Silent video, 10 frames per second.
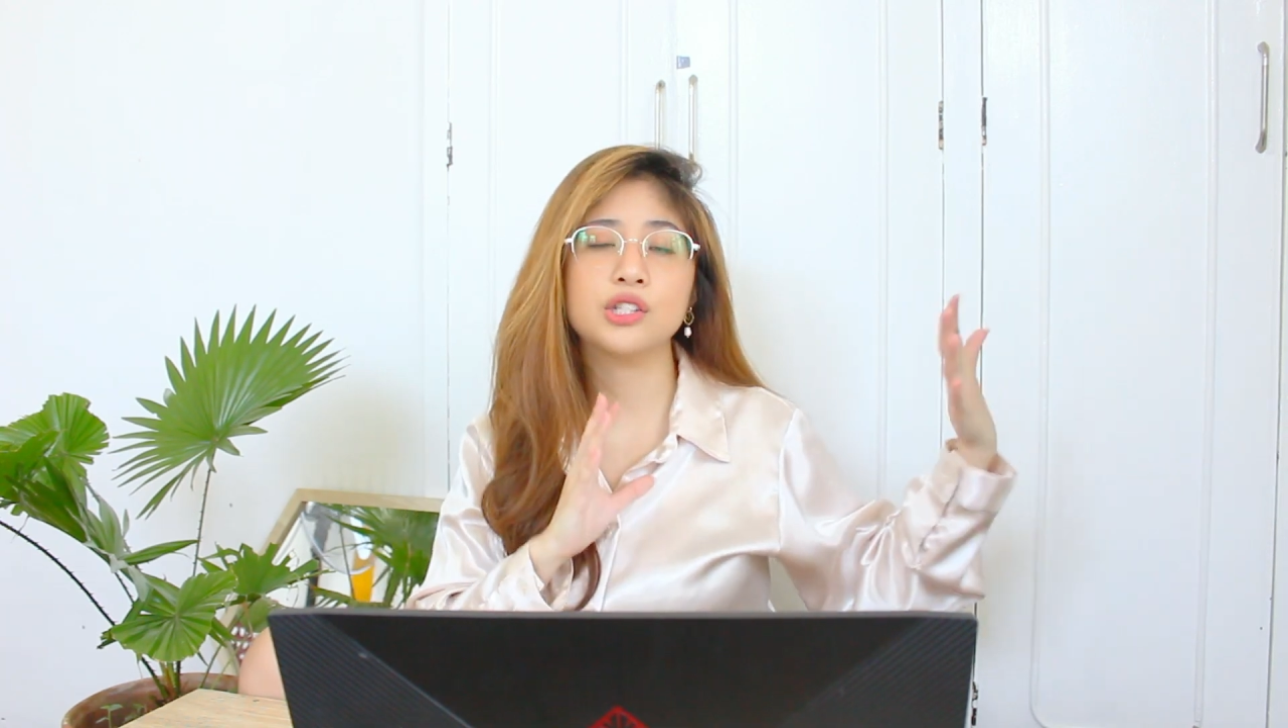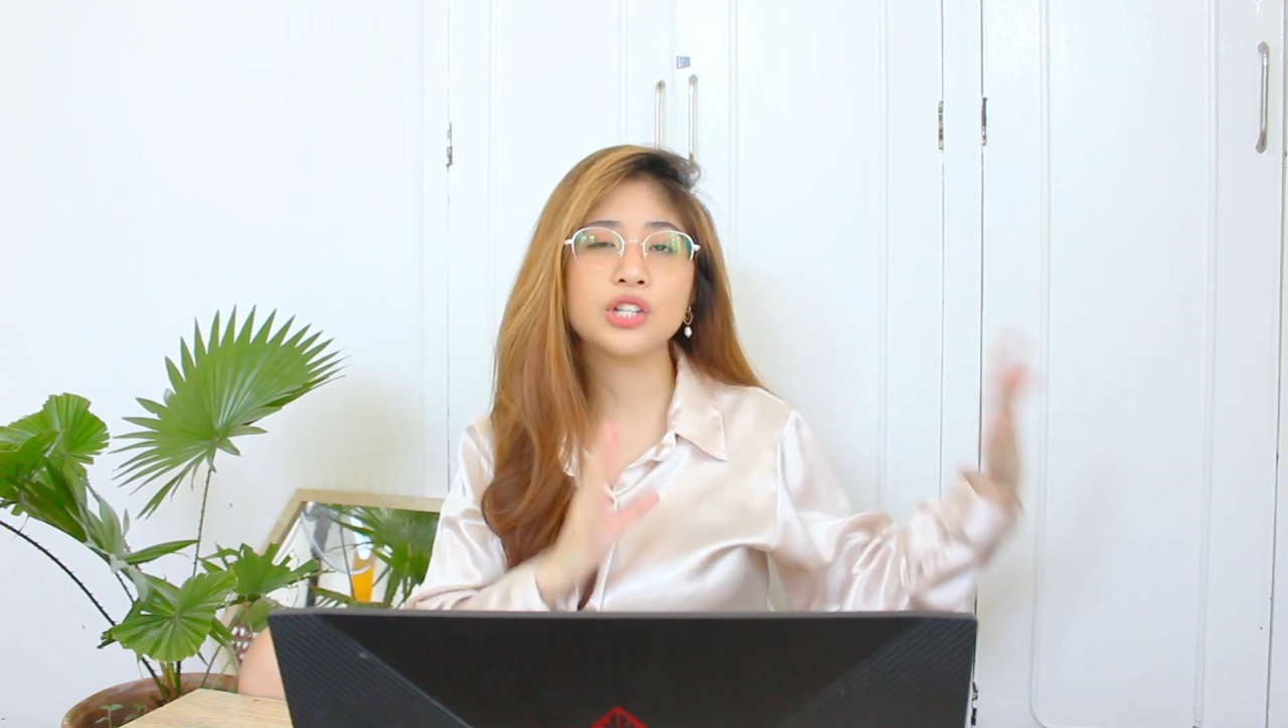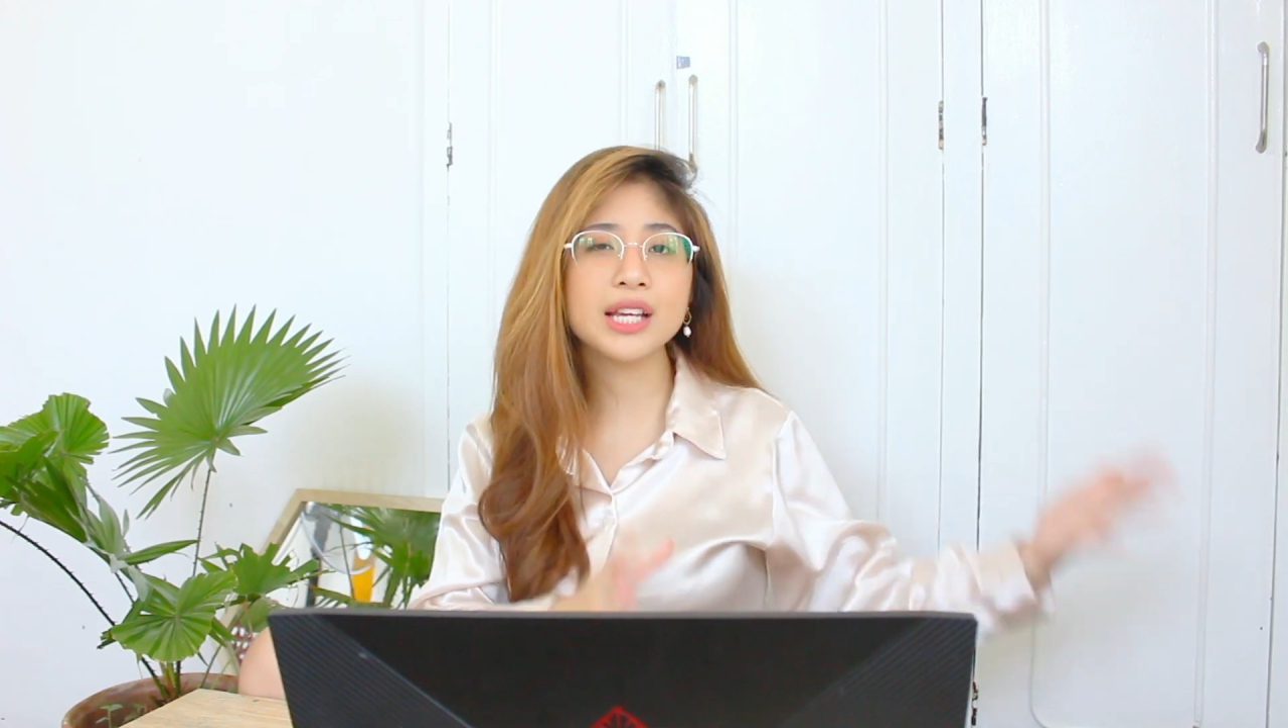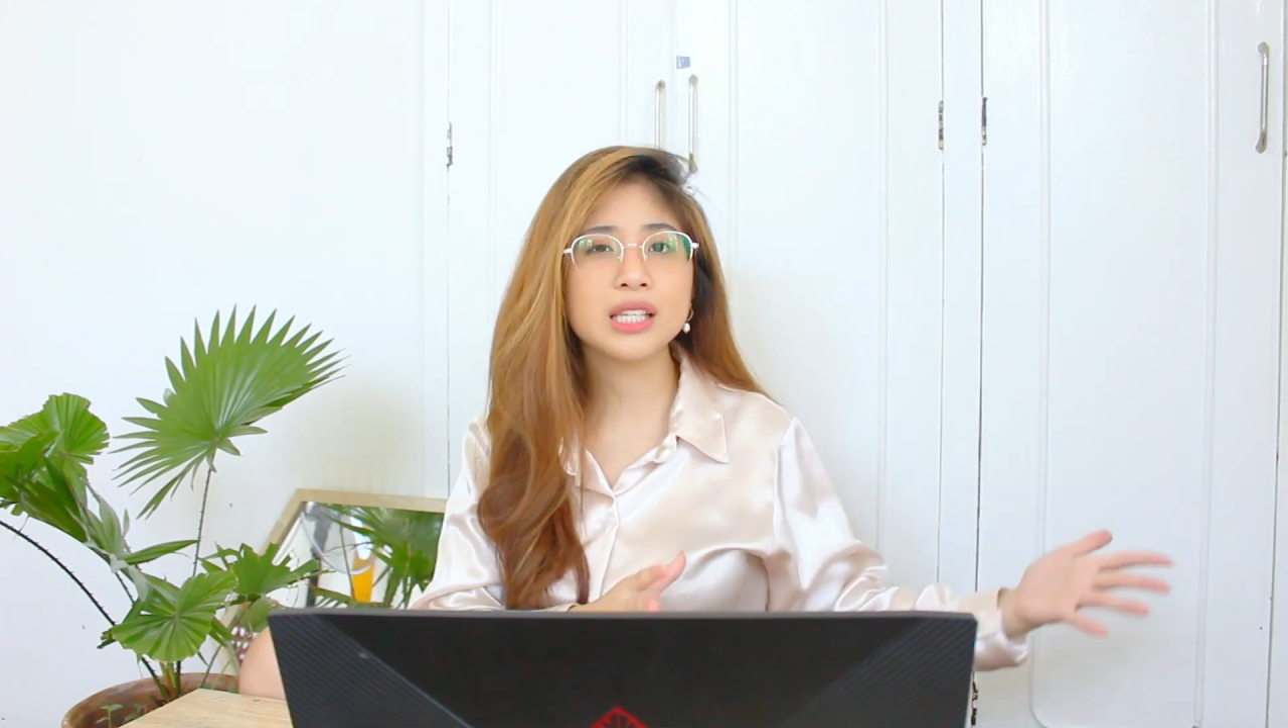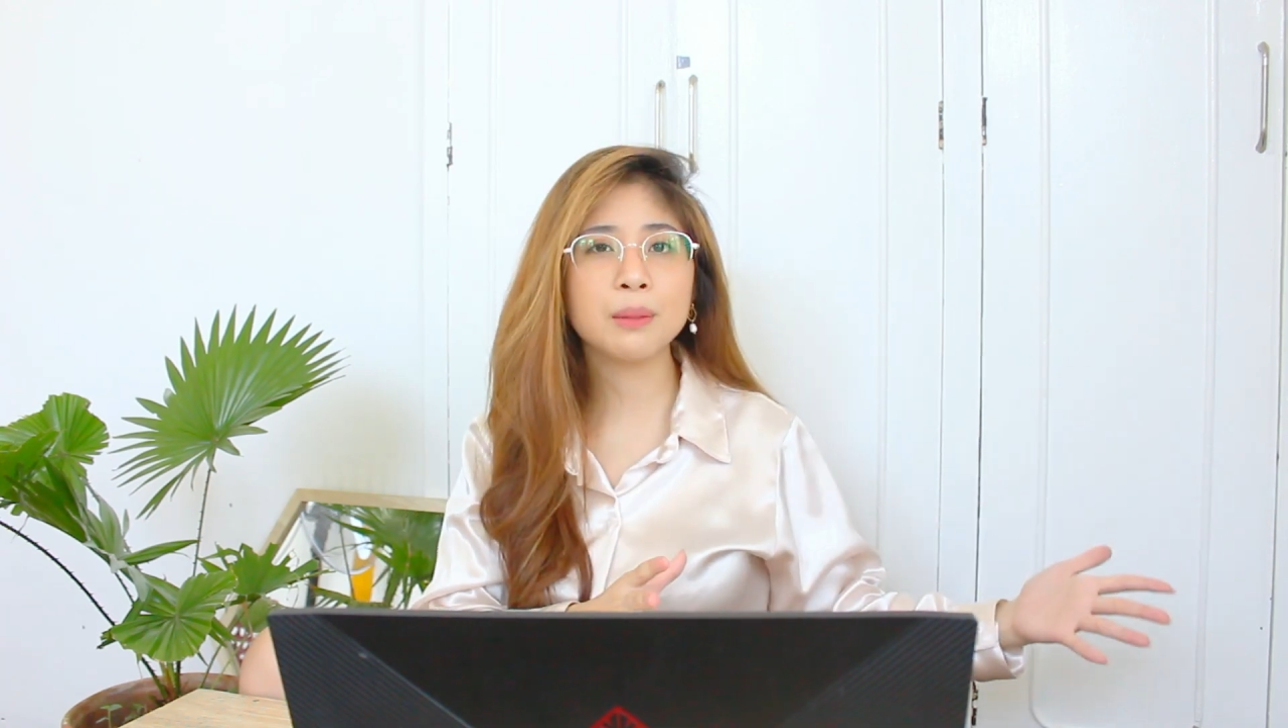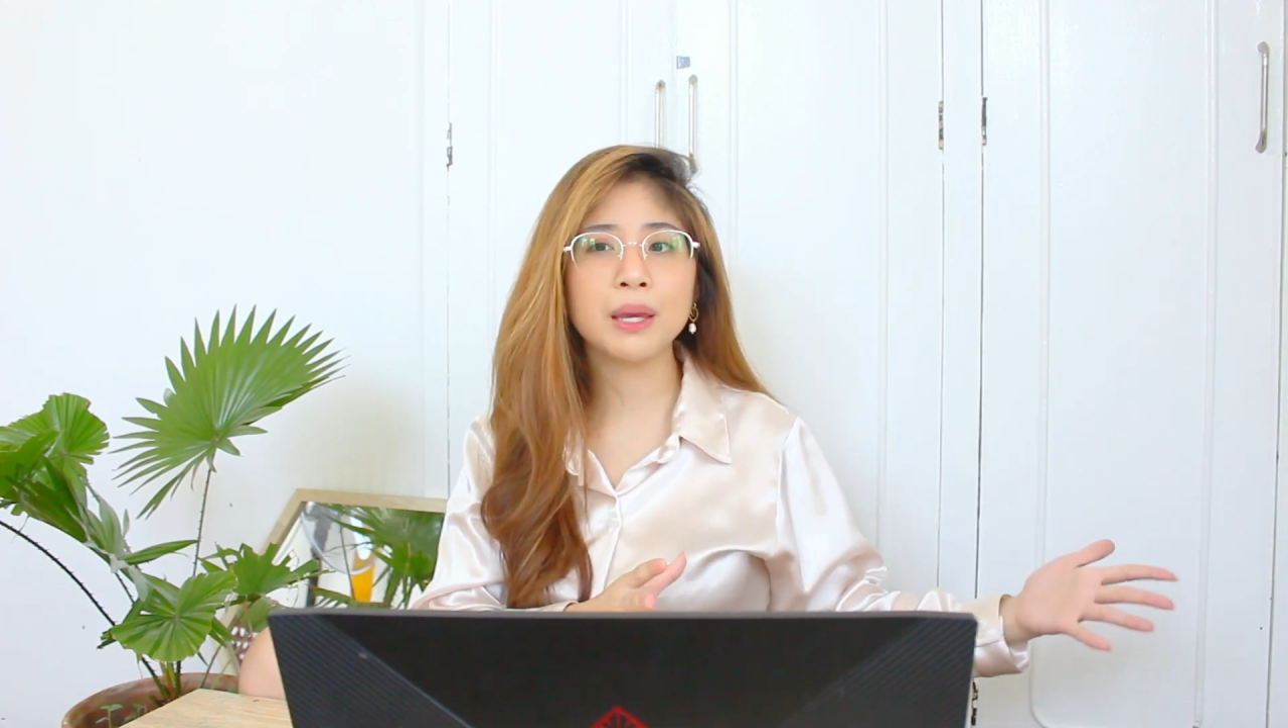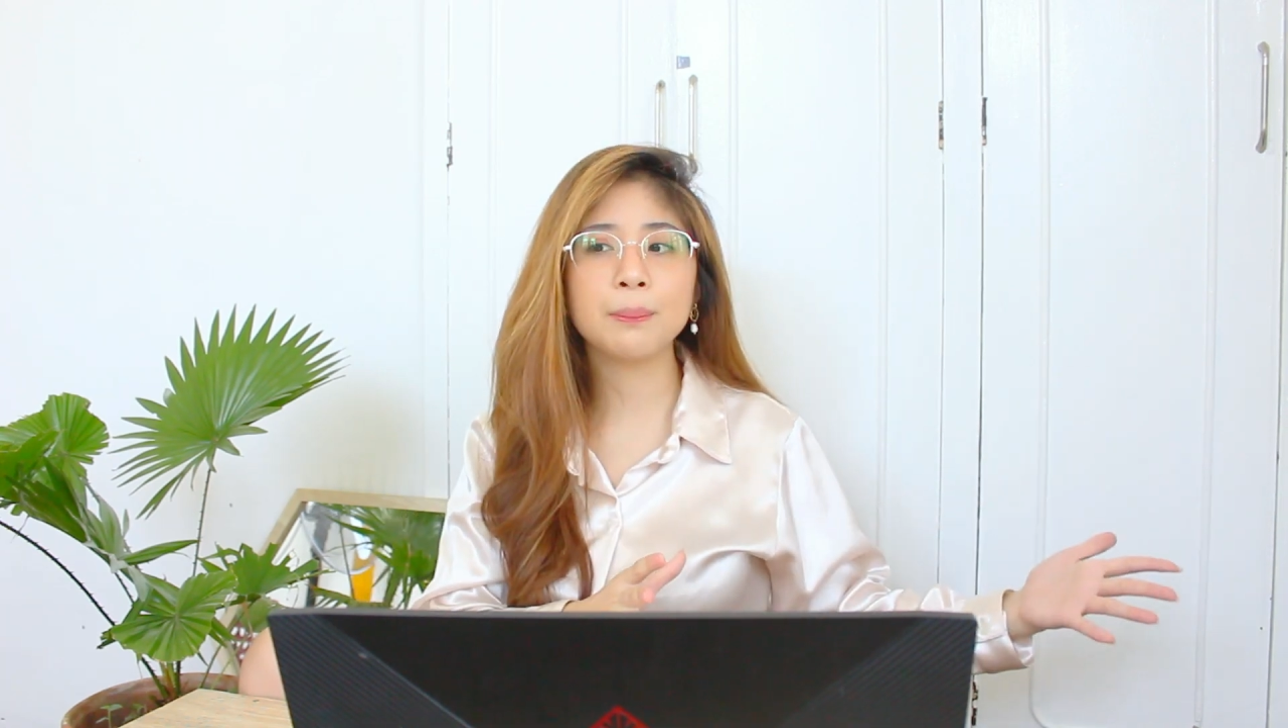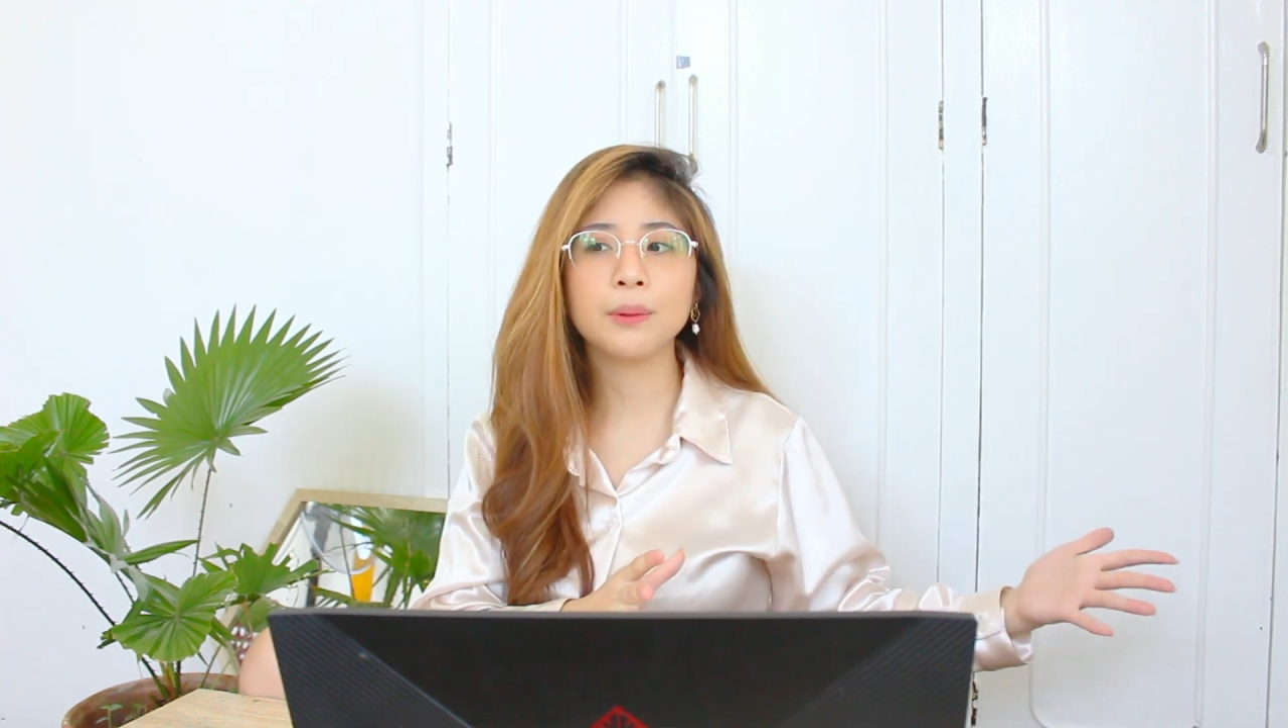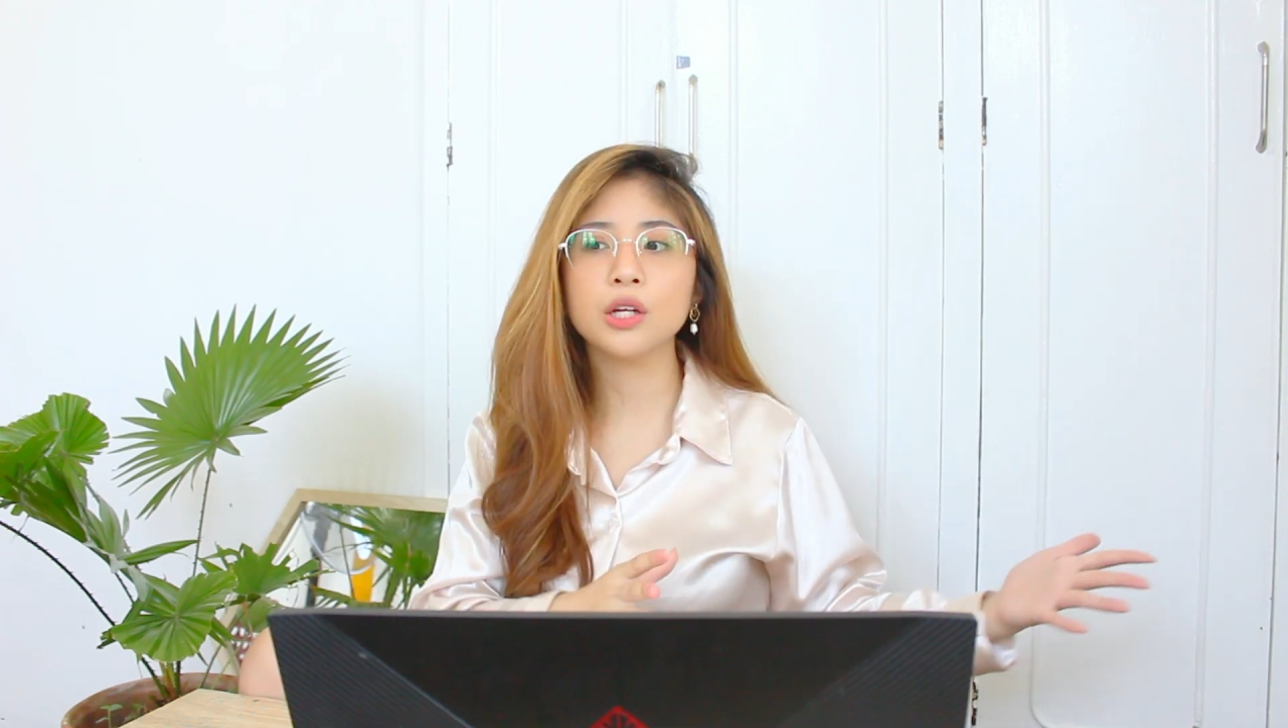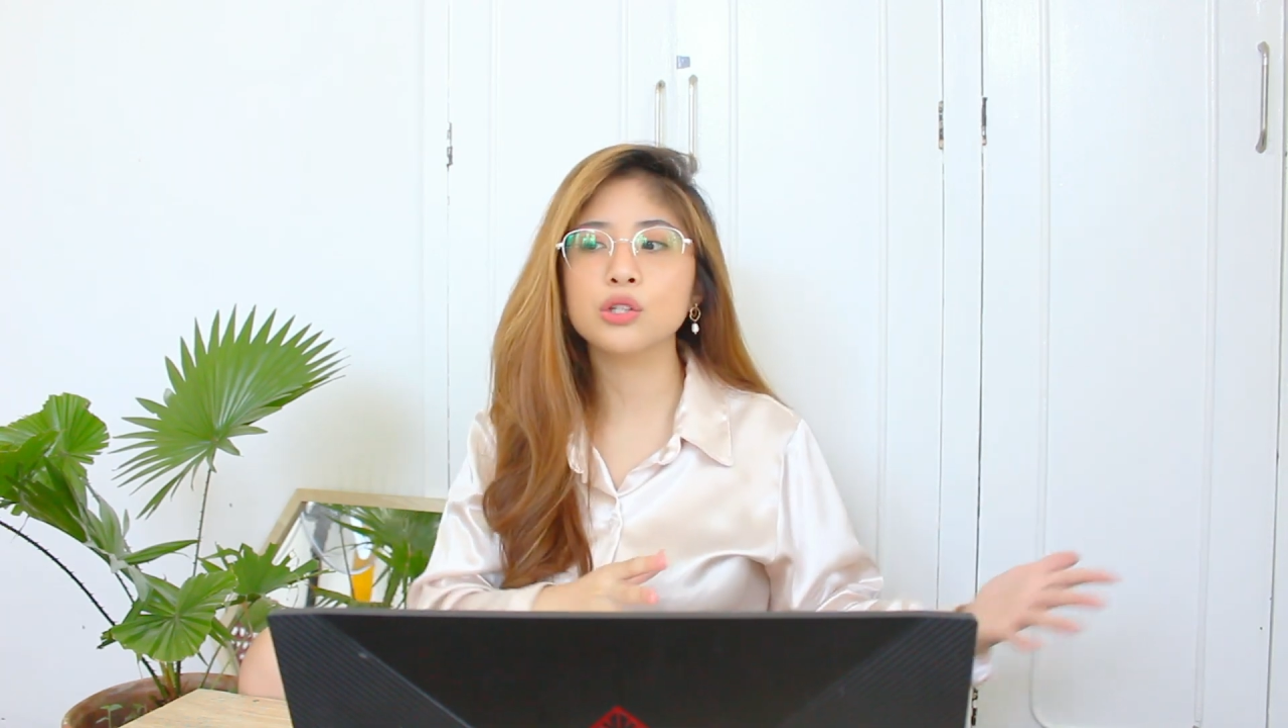tracing
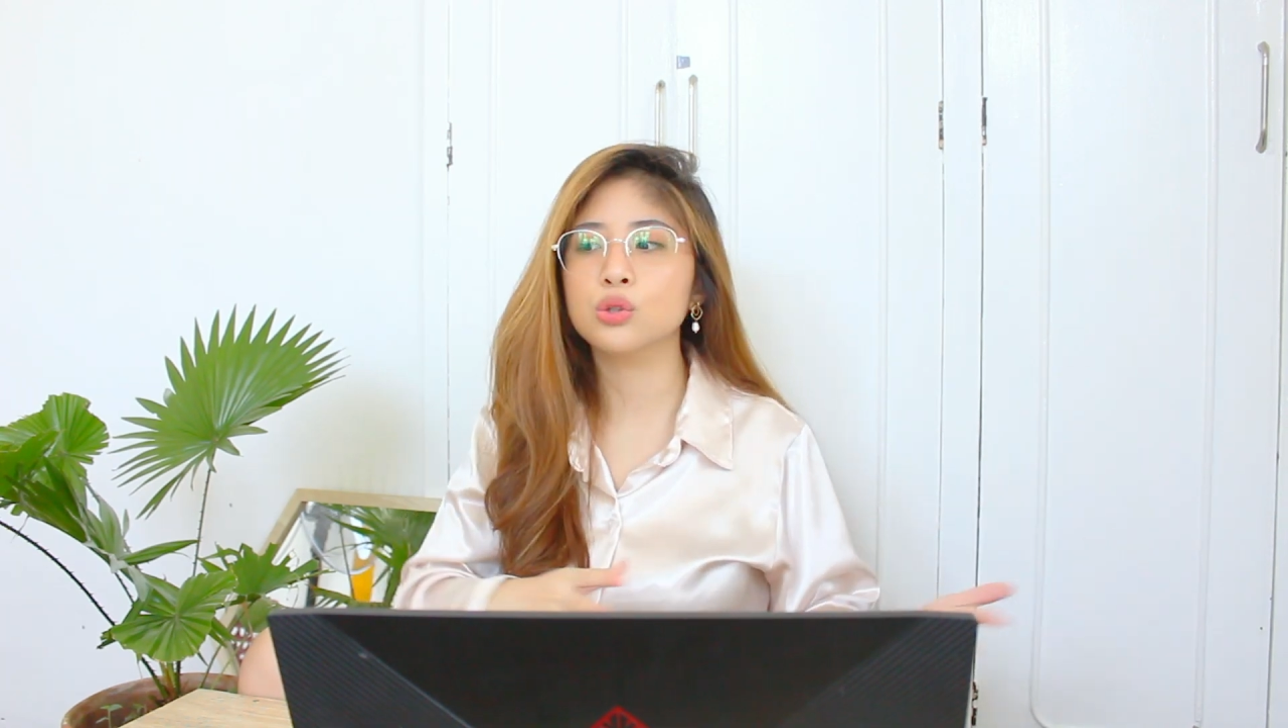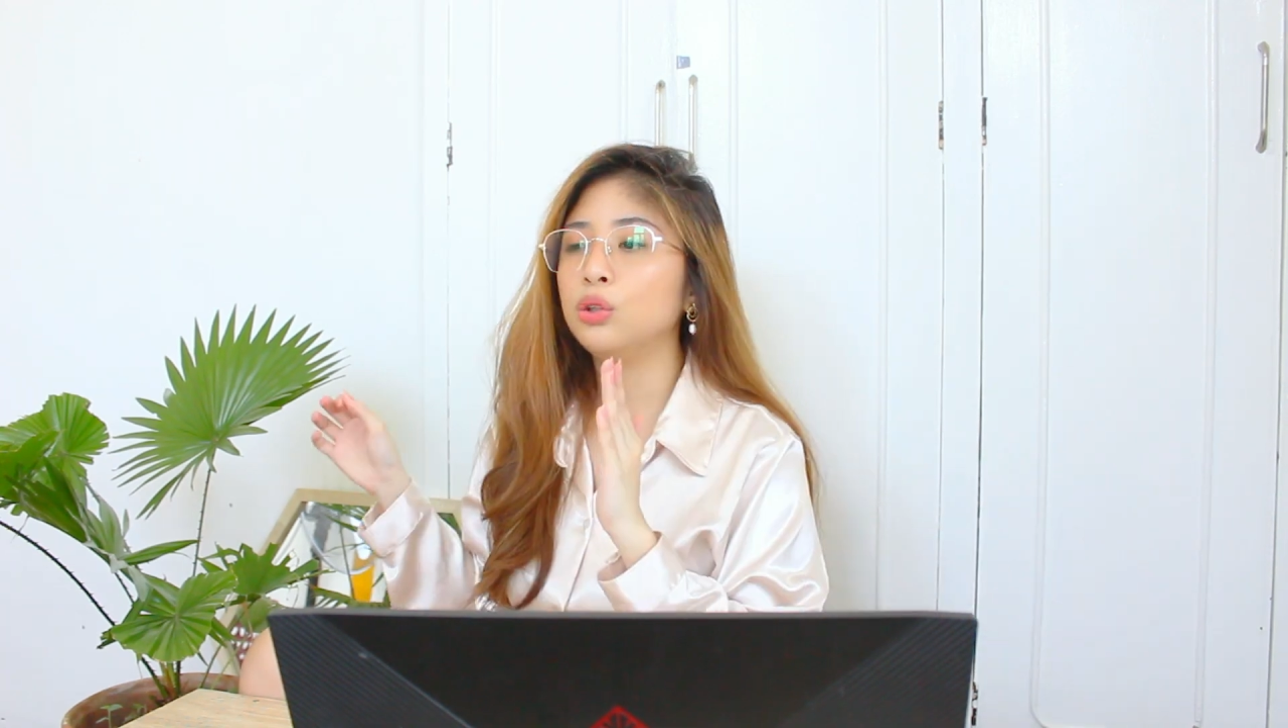papers